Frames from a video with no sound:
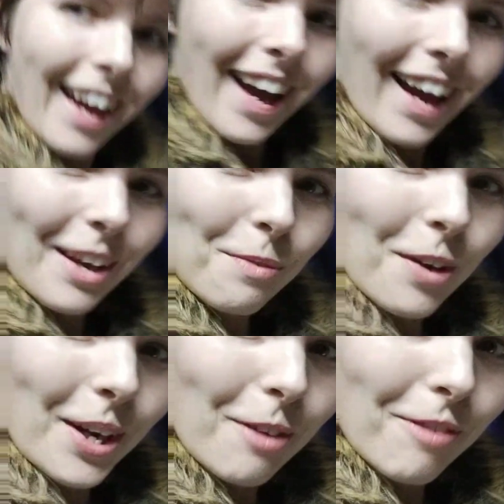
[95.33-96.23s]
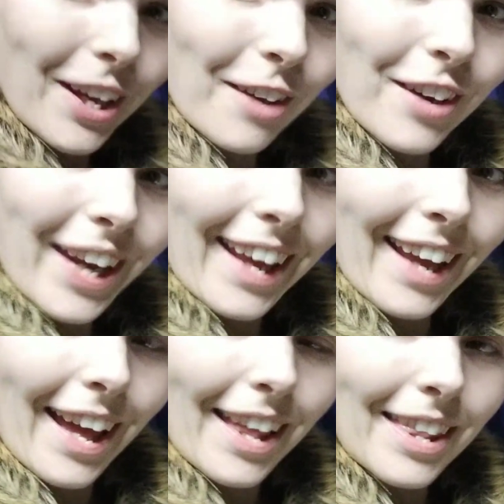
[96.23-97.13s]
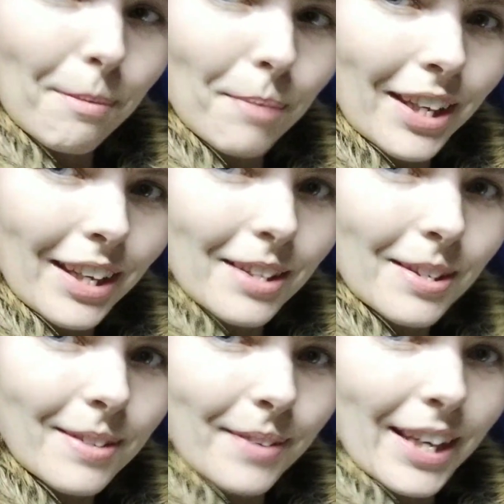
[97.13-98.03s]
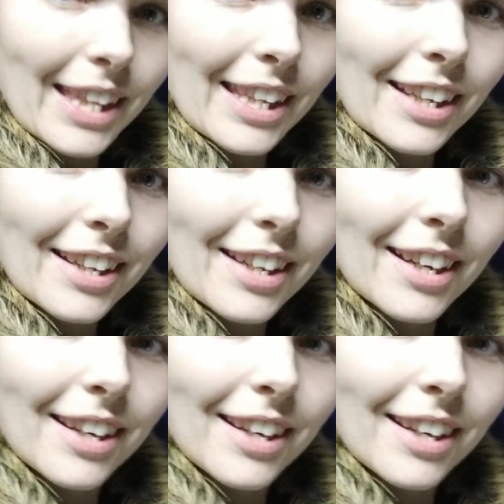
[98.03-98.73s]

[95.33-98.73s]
And what have I got here that begins with k?